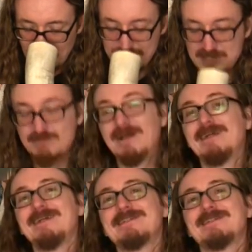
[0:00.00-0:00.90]
I've been
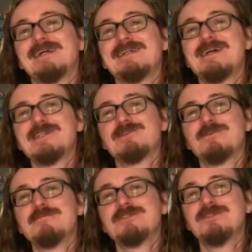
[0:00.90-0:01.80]
smelling it. It's got a nice
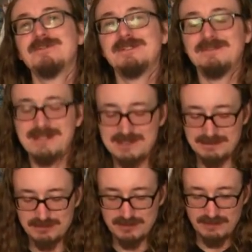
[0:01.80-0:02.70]
aroma to it. You got
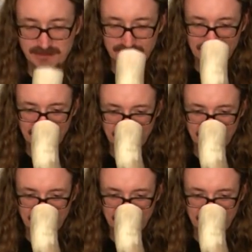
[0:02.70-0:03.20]
some sort of a,